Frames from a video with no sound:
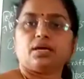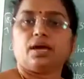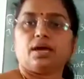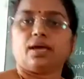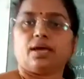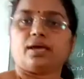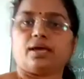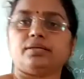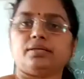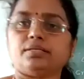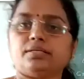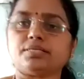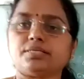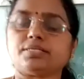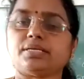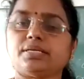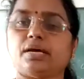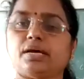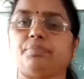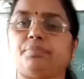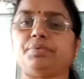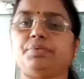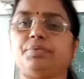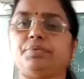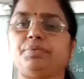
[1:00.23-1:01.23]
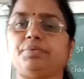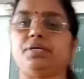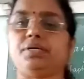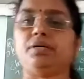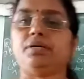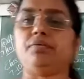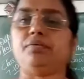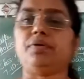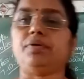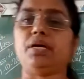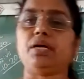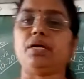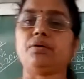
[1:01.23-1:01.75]
In this chapter,
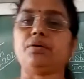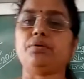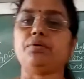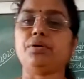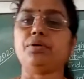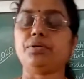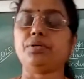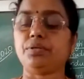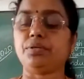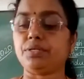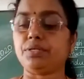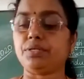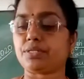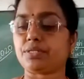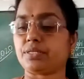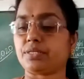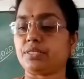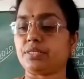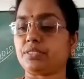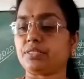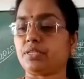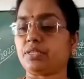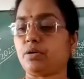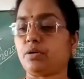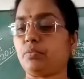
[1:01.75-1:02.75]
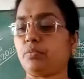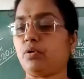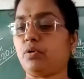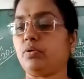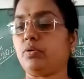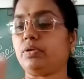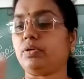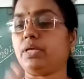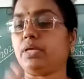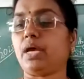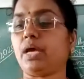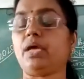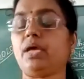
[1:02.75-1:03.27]
we are going to discuss about
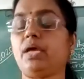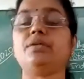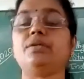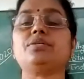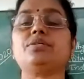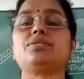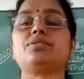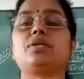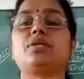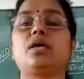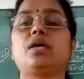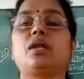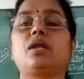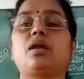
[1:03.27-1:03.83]
the industrial